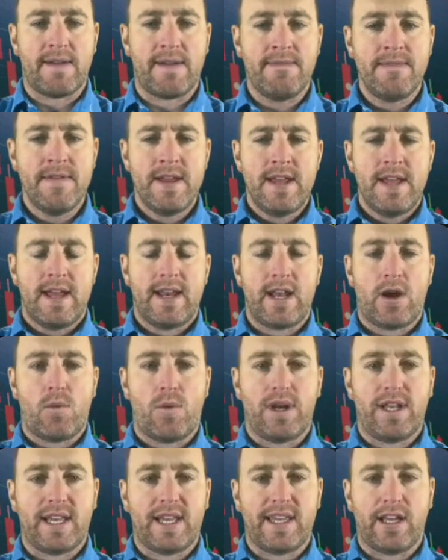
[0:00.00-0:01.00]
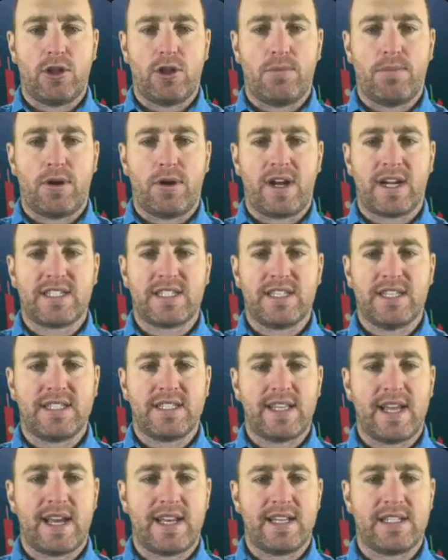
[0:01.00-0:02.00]
And now, what that yellow box is,
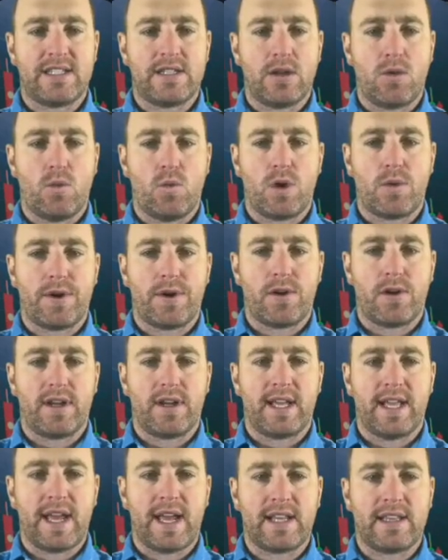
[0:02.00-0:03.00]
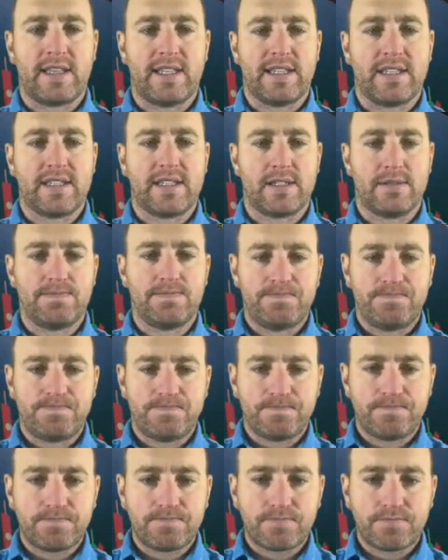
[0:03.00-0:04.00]
that is where we are looking at this
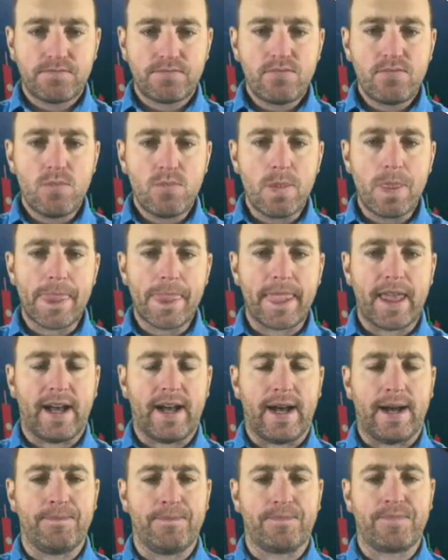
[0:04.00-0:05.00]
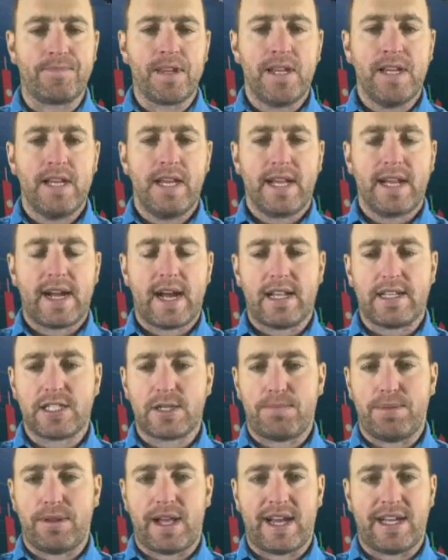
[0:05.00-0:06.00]
kind of
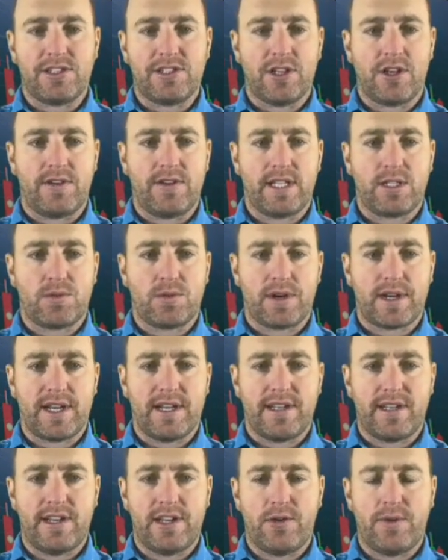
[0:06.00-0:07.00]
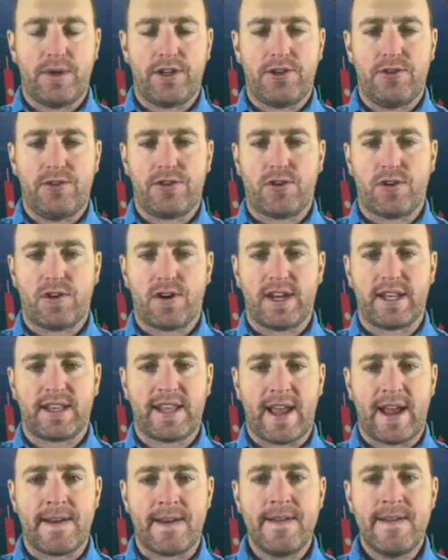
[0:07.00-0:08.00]
supply zone as we're continuing to target
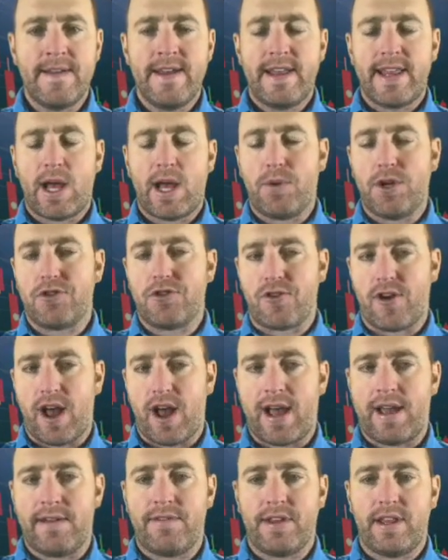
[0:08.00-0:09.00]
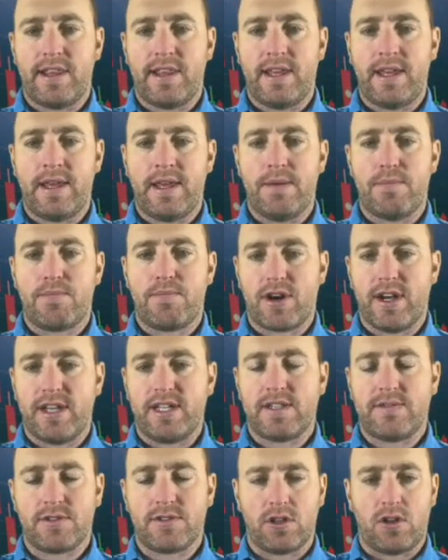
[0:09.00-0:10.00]
that would drive the
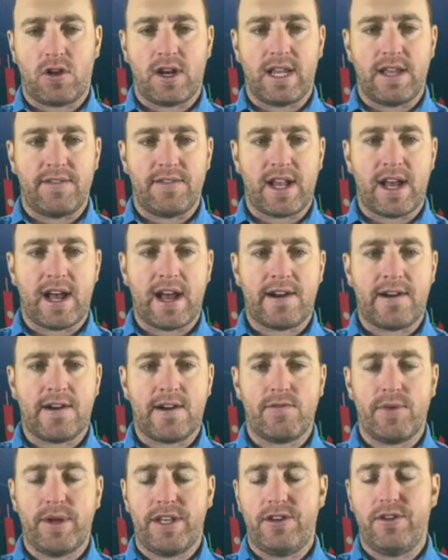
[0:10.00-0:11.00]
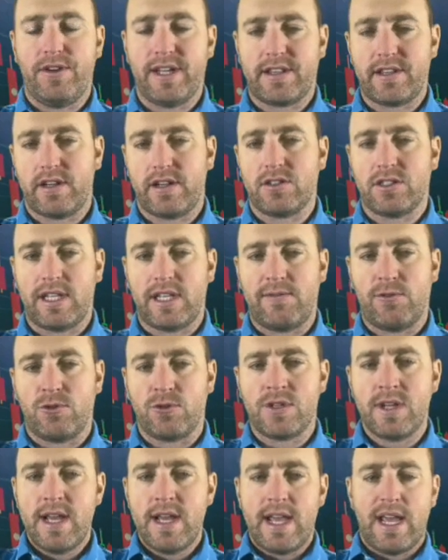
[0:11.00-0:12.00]
price of Solana even higher if we do get to those
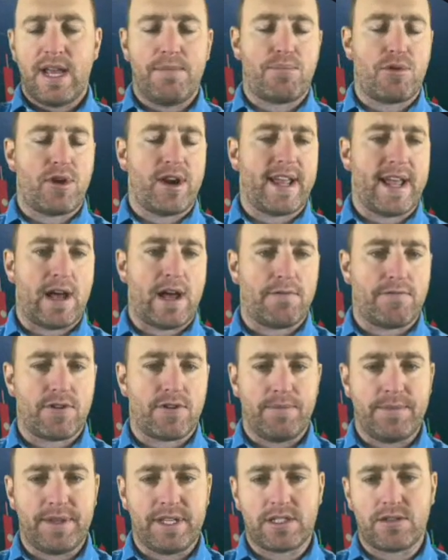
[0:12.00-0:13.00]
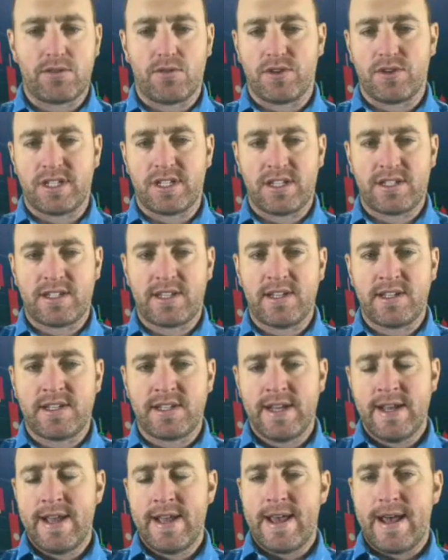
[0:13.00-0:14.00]
levels and break out from this resistance.
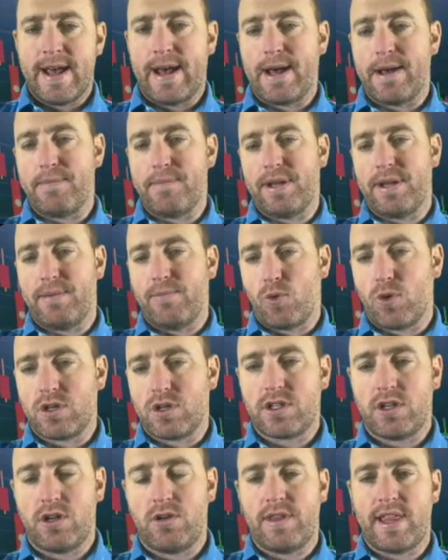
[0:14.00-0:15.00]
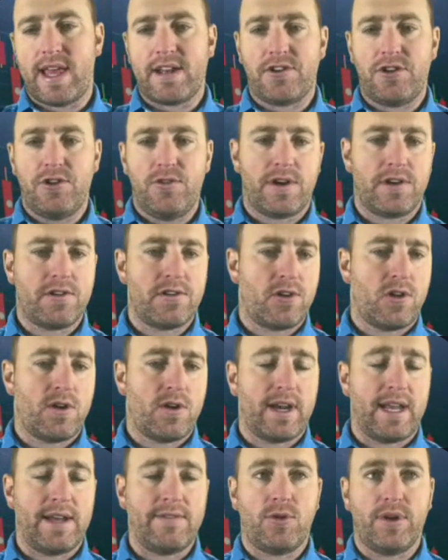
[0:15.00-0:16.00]
But more so, that $200
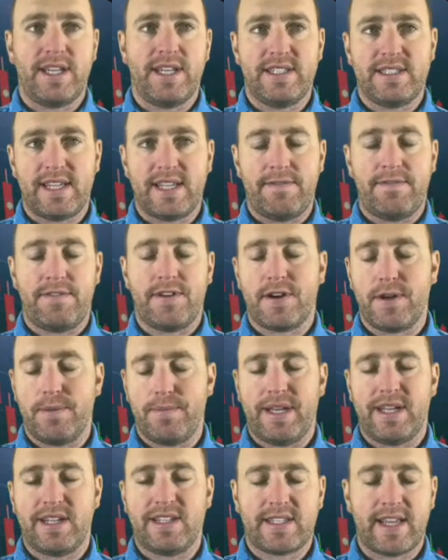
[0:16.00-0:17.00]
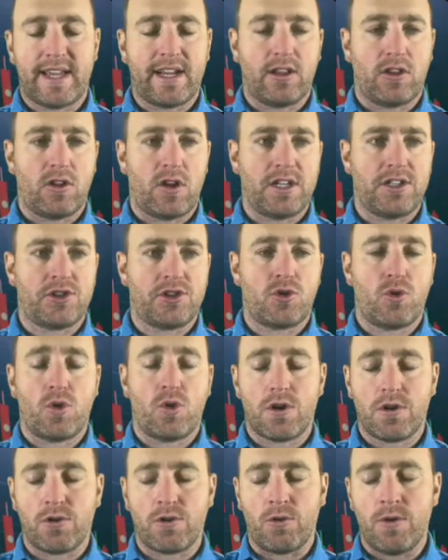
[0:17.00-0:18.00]
level is a very big psychological
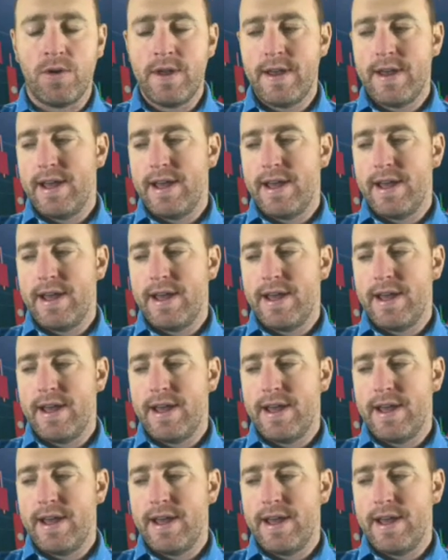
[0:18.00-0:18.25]
hurdle.